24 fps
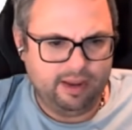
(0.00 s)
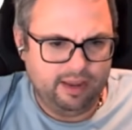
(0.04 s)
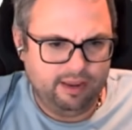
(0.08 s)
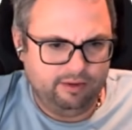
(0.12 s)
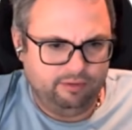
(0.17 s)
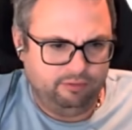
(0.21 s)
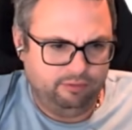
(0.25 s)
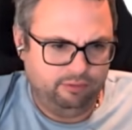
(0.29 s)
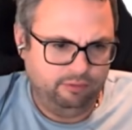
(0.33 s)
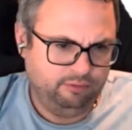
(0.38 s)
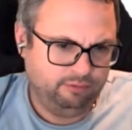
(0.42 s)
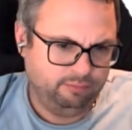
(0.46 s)

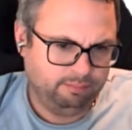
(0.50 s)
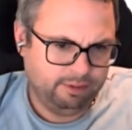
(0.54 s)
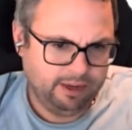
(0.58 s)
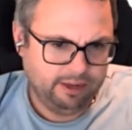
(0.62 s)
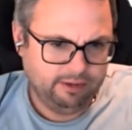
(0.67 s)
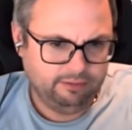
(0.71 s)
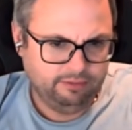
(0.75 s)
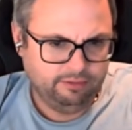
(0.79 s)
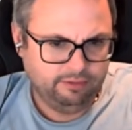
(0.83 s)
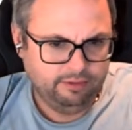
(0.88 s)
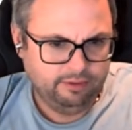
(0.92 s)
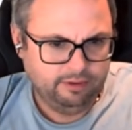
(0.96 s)
has 2
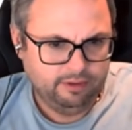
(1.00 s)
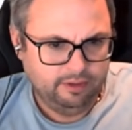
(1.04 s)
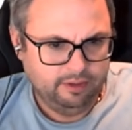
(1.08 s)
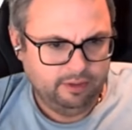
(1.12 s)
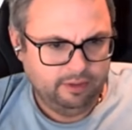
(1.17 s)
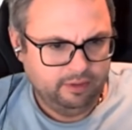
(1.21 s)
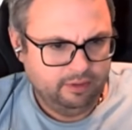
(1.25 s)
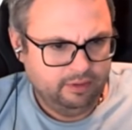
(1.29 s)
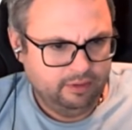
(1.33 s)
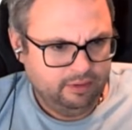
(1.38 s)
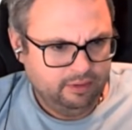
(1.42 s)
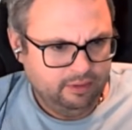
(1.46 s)
spots.
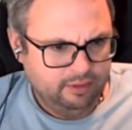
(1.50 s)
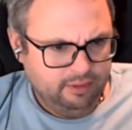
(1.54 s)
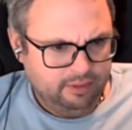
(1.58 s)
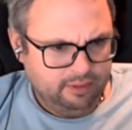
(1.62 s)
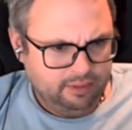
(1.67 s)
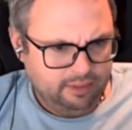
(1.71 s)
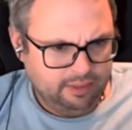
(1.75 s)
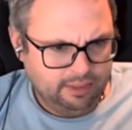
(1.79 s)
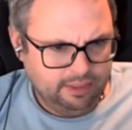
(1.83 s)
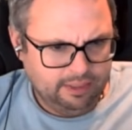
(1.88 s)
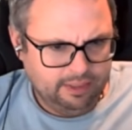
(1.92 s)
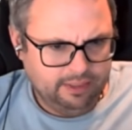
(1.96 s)

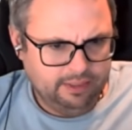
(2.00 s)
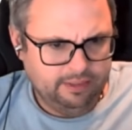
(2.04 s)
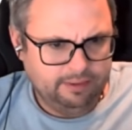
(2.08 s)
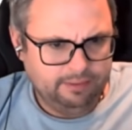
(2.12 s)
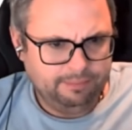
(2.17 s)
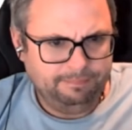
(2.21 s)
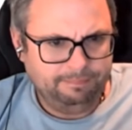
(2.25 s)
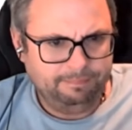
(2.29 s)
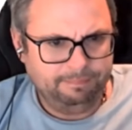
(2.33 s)
The